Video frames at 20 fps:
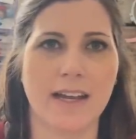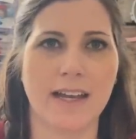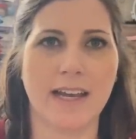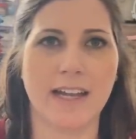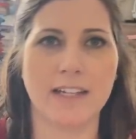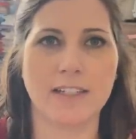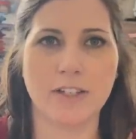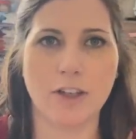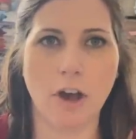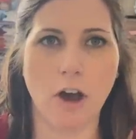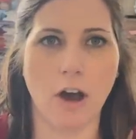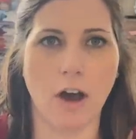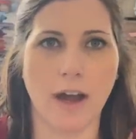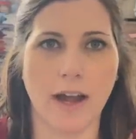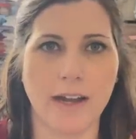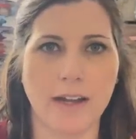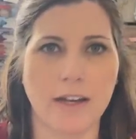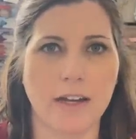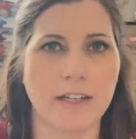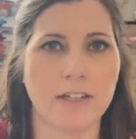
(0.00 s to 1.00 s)
it's
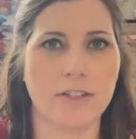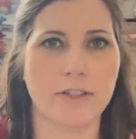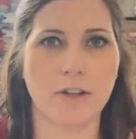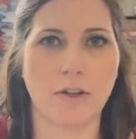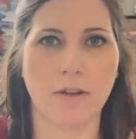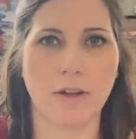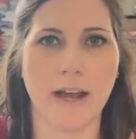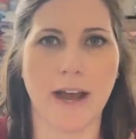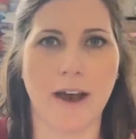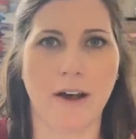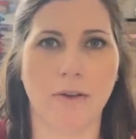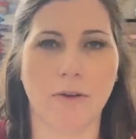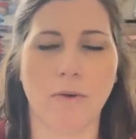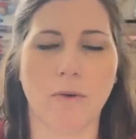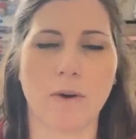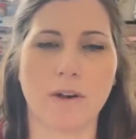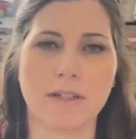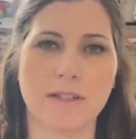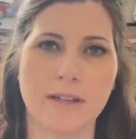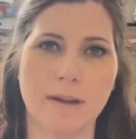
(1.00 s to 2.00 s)
gone, it's sold out,
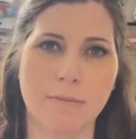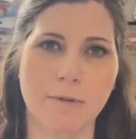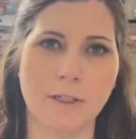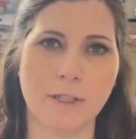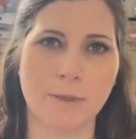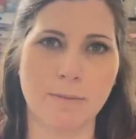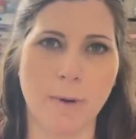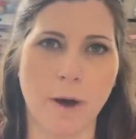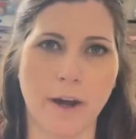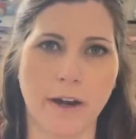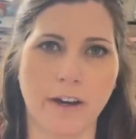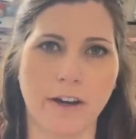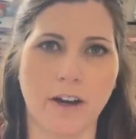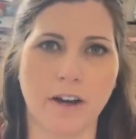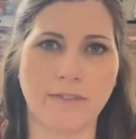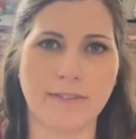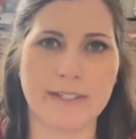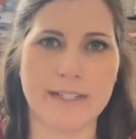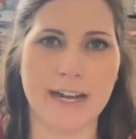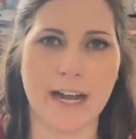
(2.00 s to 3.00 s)
or someone's bought it
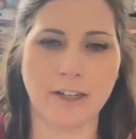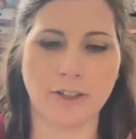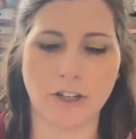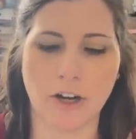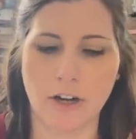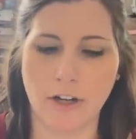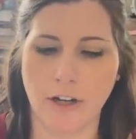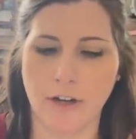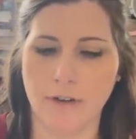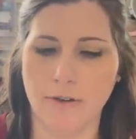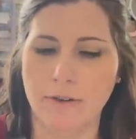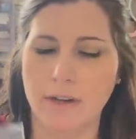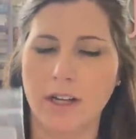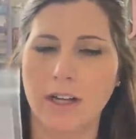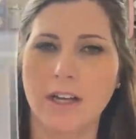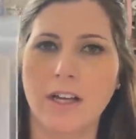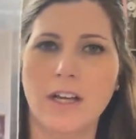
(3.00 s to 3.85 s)
off Stash Unload.